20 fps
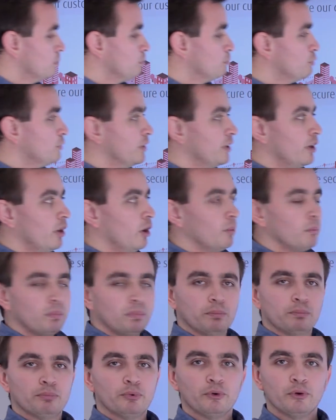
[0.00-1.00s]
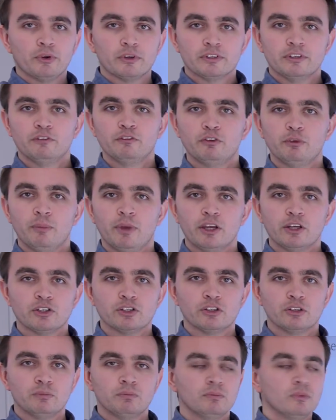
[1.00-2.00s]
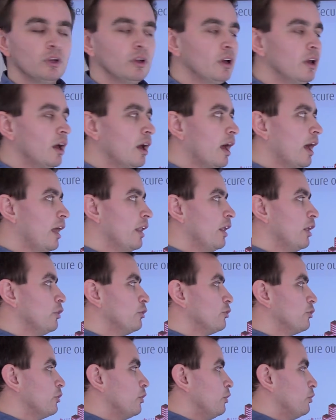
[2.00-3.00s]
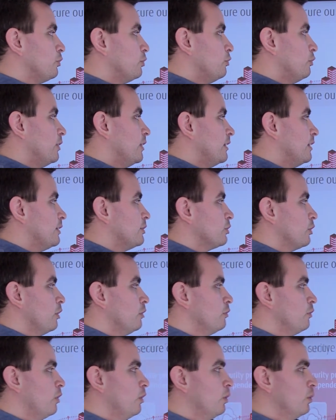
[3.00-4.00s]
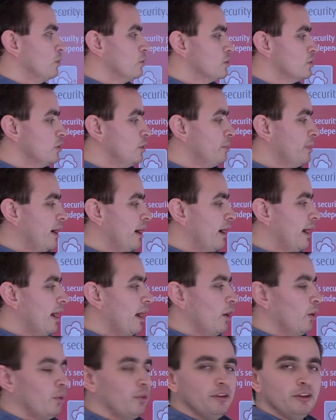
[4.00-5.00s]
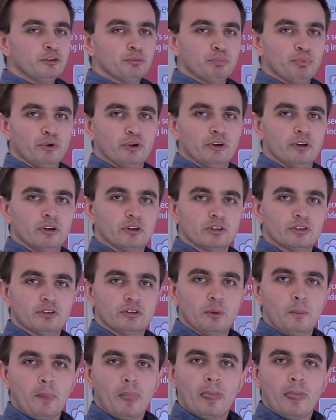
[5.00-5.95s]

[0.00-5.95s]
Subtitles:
bring up product information and then start to really divulge about how these products